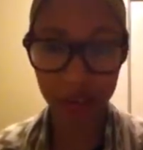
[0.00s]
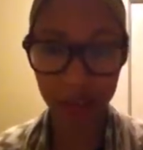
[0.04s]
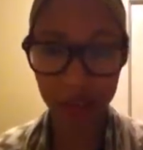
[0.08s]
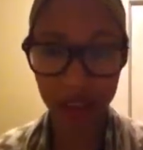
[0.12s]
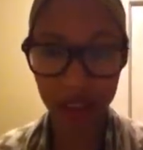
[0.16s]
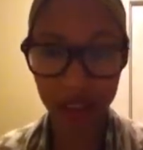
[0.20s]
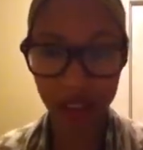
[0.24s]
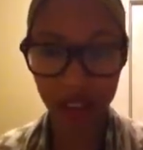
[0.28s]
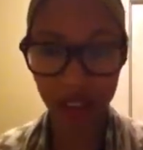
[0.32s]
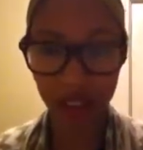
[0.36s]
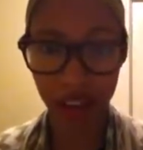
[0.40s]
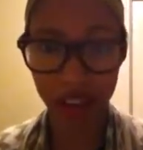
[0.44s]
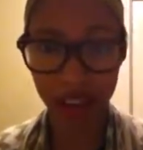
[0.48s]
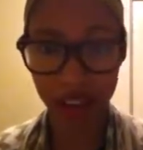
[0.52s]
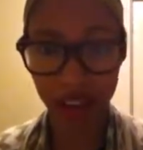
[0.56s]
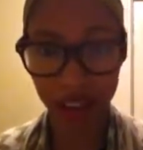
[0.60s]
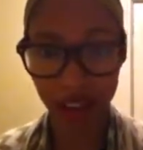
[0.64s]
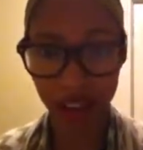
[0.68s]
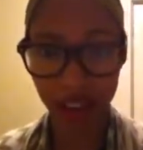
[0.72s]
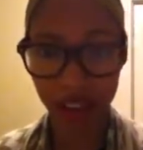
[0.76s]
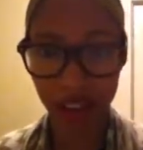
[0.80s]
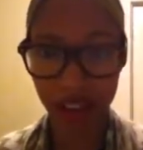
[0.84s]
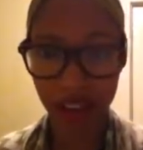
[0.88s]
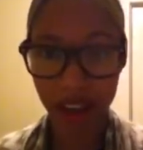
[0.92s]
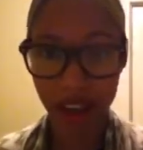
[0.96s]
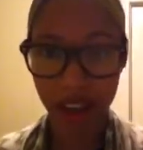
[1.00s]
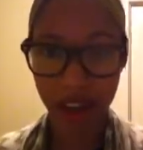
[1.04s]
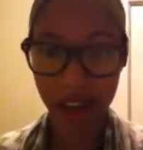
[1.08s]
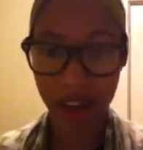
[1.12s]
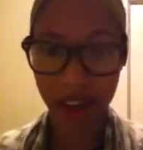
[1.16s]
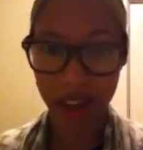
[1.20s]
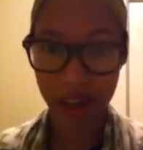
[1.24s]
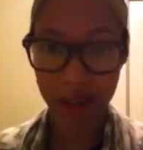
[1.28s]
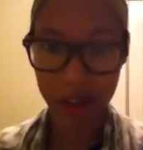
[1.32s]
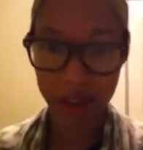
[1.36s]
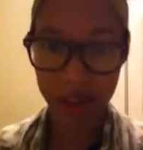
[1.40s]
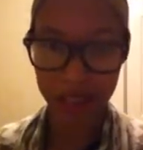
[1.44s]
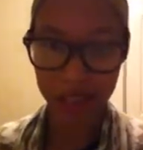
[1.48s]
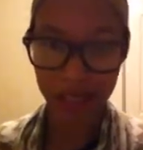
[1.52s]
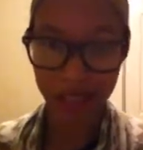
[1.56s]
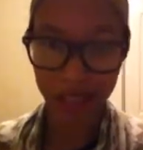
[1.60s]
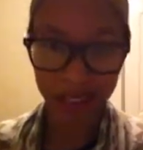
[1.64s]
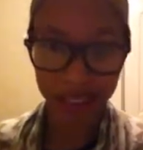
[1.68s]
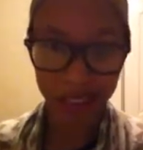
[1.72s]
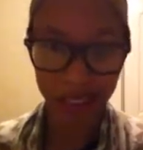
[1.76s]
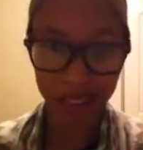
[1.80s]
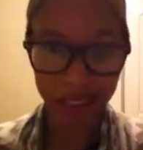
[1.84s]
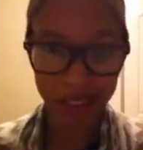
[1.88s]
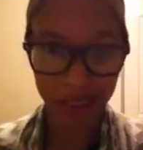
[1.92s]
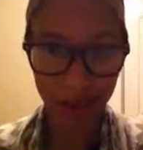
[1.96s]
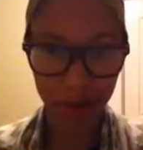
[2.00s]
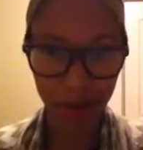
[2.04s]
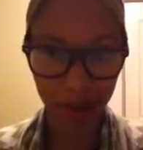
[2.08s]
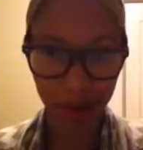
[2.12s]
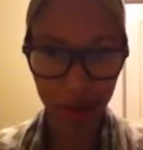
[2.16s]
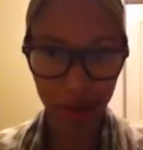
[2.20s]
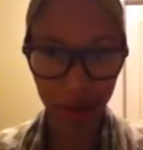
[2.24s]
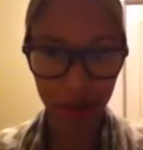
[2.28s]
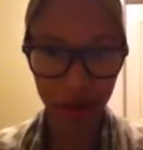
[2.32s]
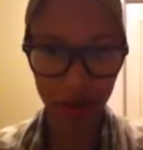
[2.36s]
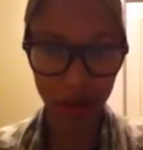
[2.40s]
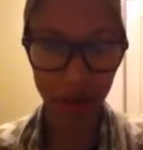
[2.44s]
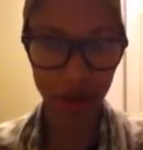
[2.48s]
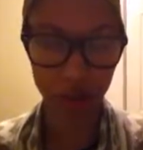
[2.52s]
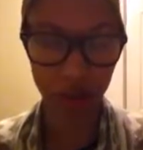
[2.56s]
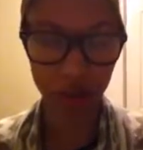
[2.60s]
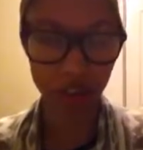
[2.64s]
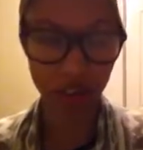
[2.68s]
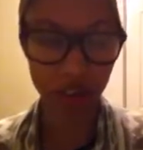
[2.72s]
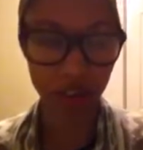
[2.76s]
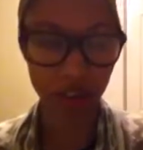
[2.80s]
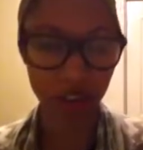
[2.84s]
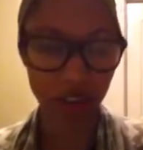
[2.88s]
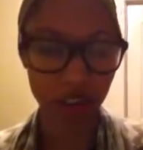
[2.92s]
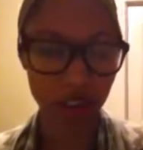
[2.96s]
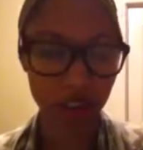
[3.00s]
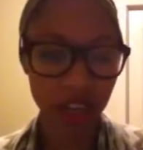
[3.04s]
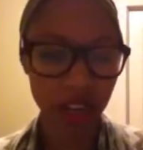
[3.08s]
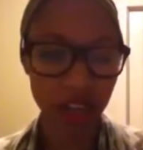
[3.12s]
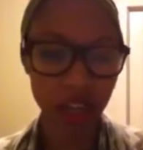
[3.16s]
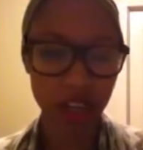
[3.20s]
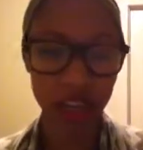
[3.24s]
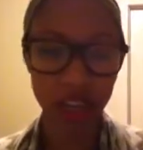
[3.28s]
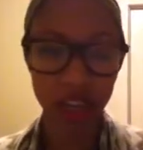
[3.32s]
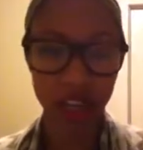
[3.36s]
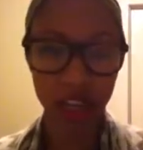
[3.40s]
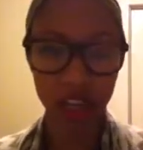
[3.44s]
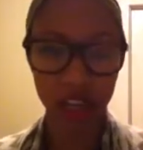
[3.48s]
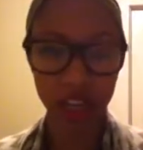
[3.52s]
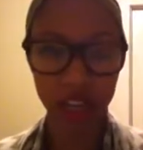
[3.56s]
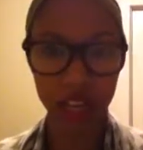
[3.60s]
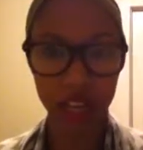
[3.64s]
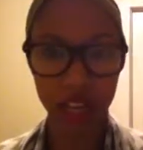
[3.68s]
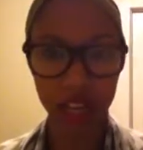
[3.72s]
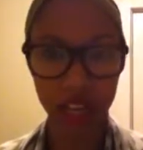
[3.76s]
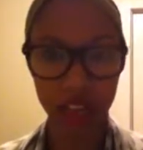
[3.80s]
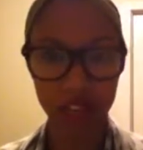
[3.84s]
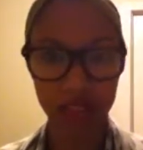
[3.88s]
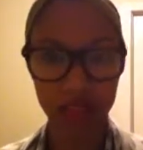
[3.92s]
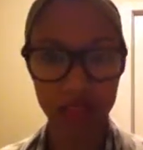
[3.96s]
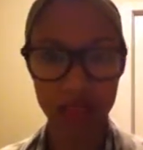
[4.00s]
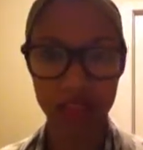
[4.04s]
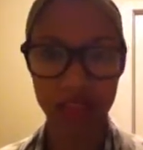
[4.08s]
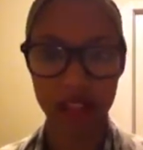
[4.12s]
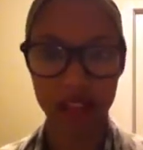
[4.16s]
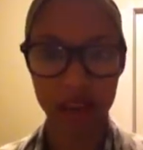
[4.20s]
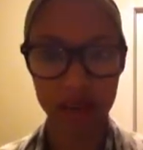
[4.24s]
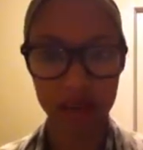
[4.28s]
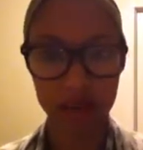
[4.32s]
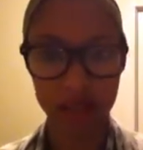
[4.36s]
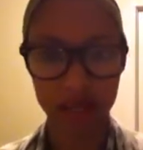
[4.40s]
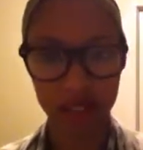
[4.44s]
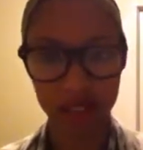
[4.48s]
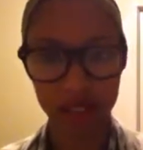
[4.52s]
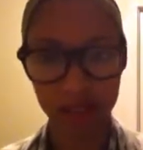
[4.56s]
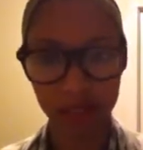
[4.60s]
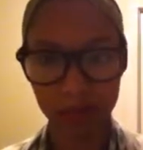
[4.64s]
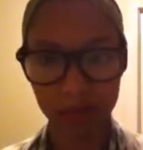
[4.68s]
up online. I was contacted by a recruiter, and that was